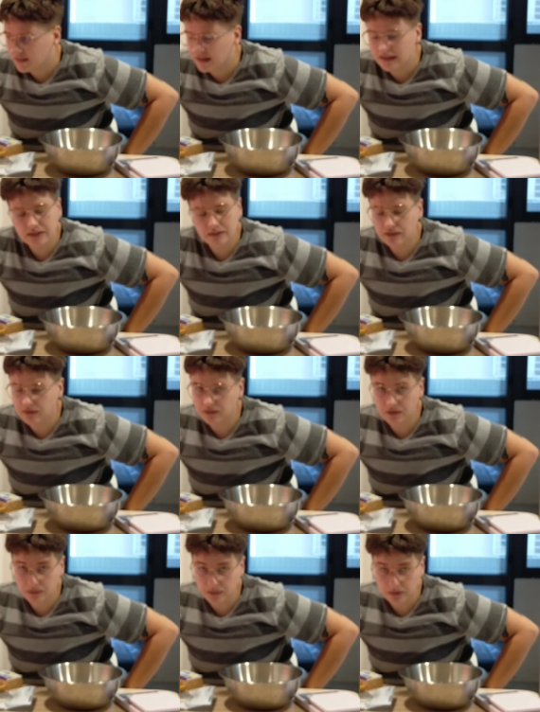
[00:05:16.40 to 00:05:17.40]
I just use
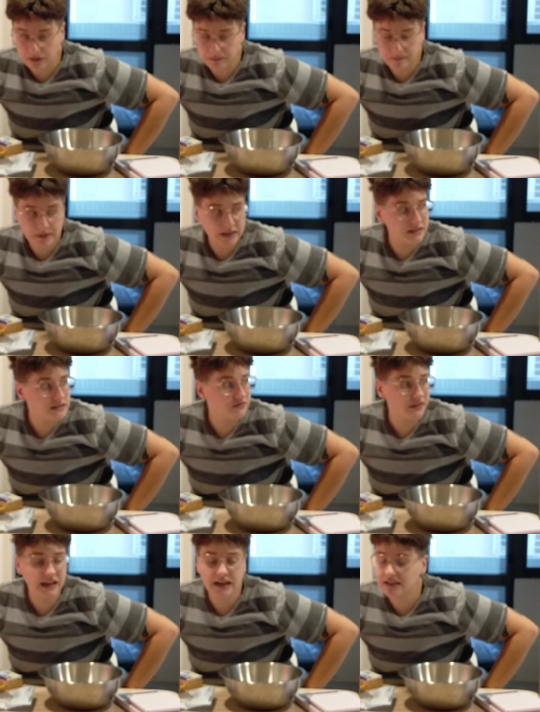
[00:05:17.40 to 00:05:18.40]
Google because
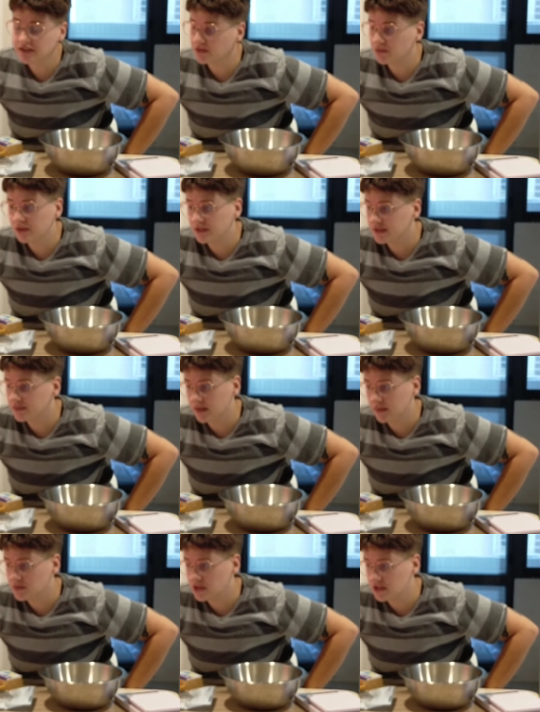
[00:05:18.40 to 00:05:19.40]
if I ask Google,
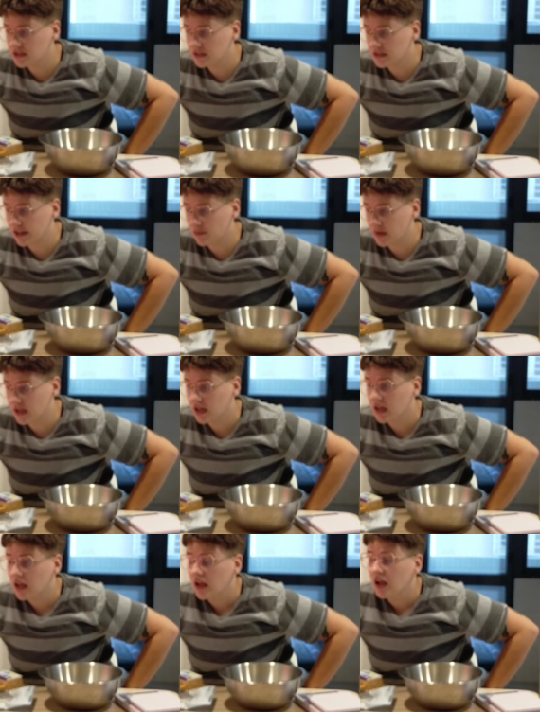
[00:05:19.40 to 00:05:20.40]
sometimes she doesn't tell me.
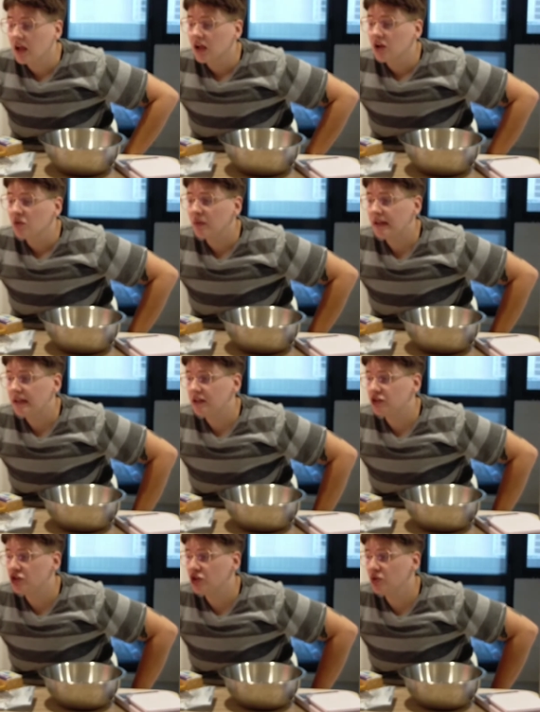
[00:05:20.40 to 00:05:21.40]
We
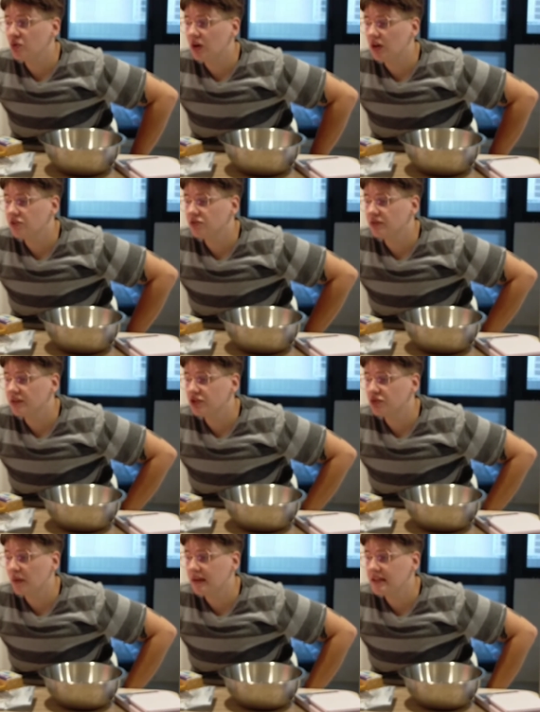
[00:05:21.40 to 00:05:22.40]
need
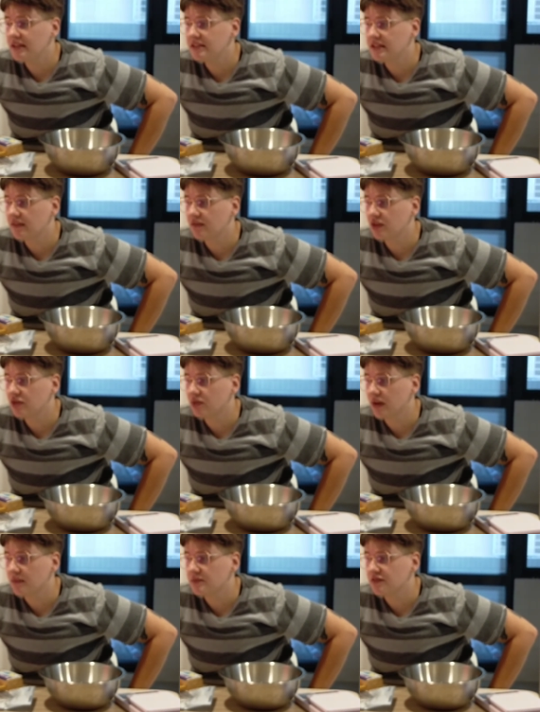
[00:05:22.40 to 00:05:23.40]
227
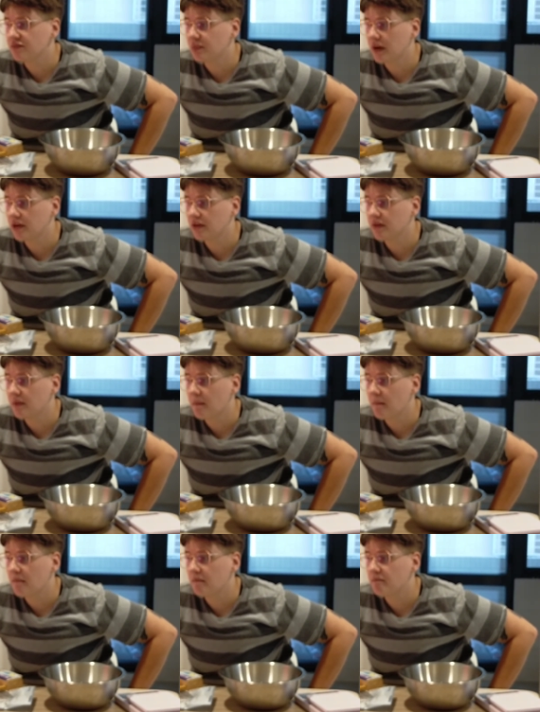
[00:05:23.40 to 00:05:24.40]
grams of butter,
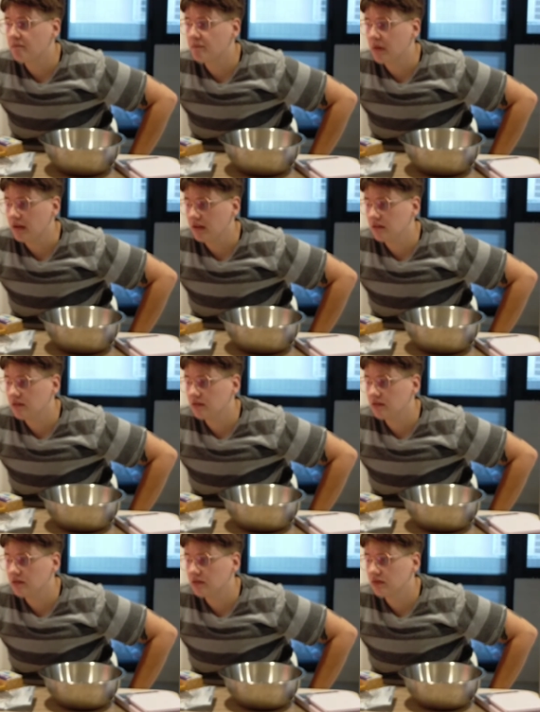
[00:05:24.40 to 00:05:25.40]
but
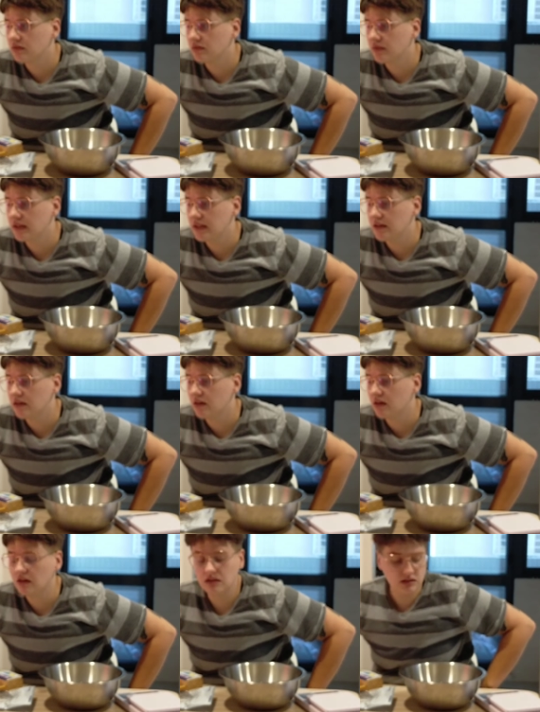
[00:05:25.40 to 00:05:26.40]
we need it
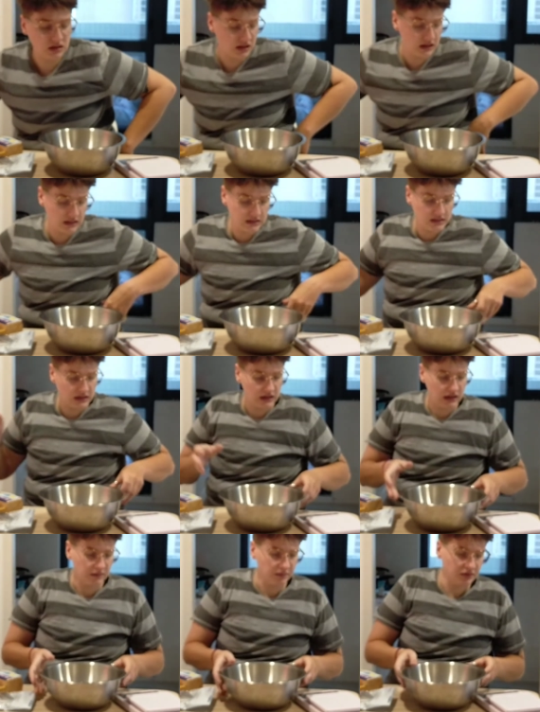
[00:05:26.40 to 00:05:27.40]
all cut
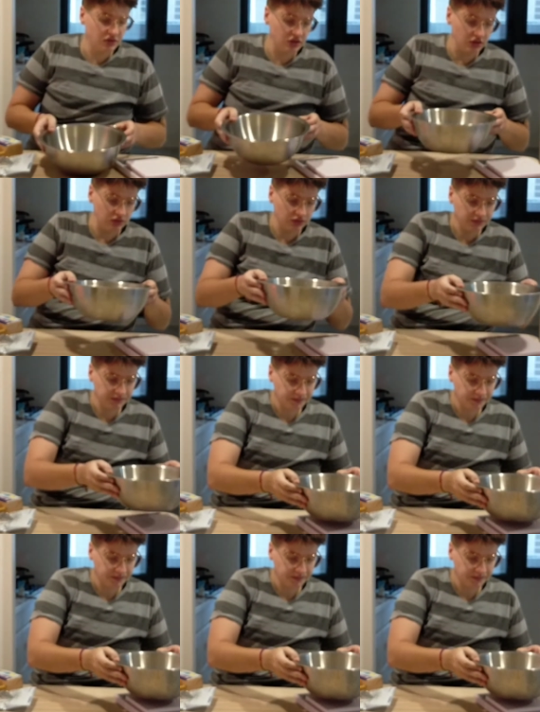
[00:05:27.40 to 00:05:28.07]
up too.